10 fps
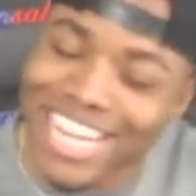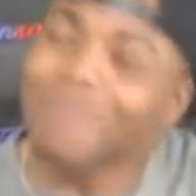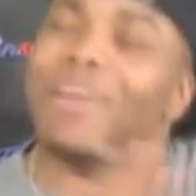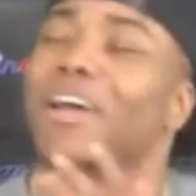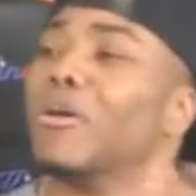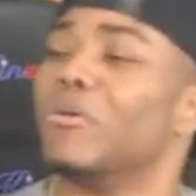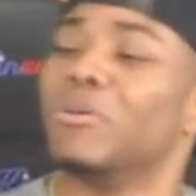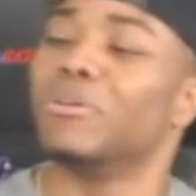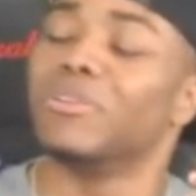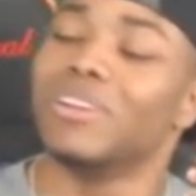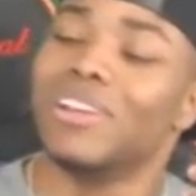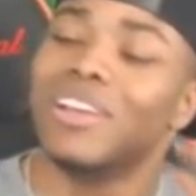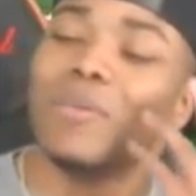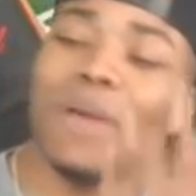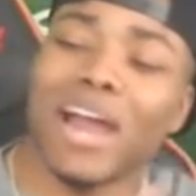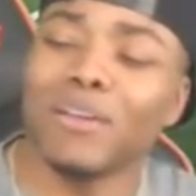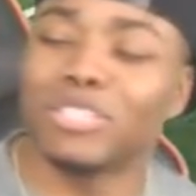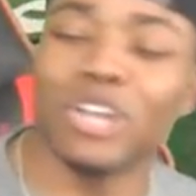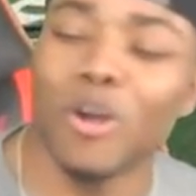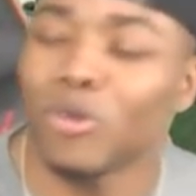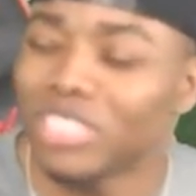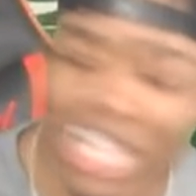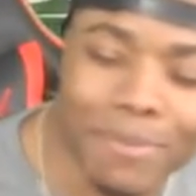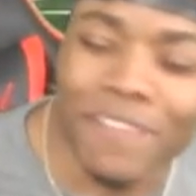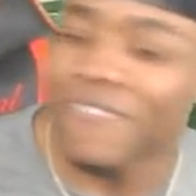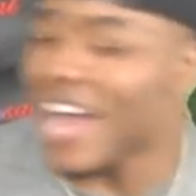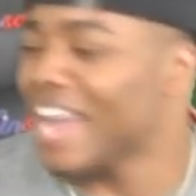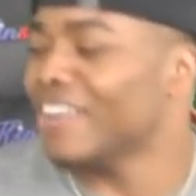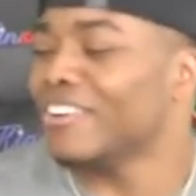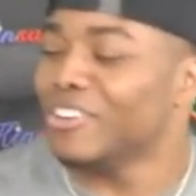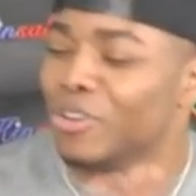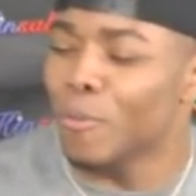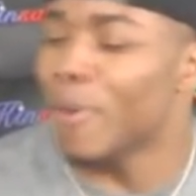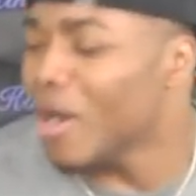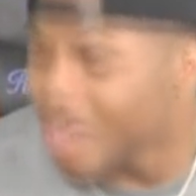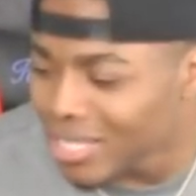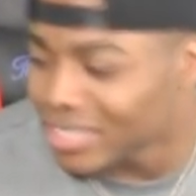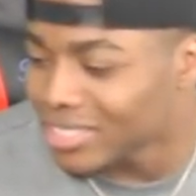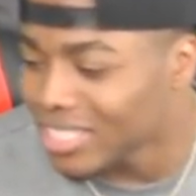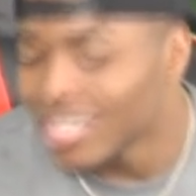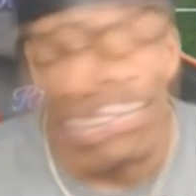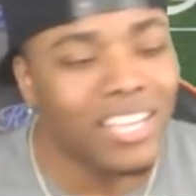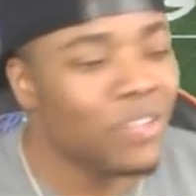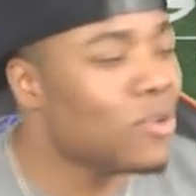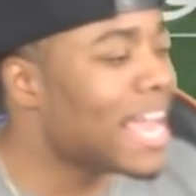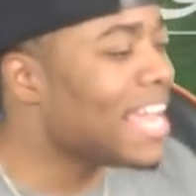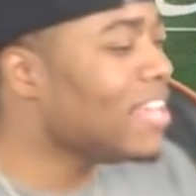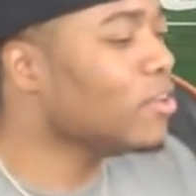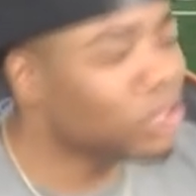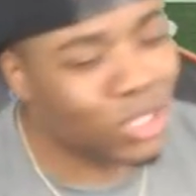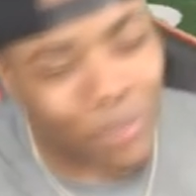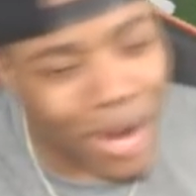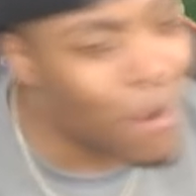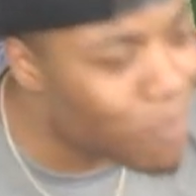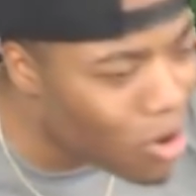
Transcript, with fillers: J-Mill. Without your DB fire, you buns. You can't use it without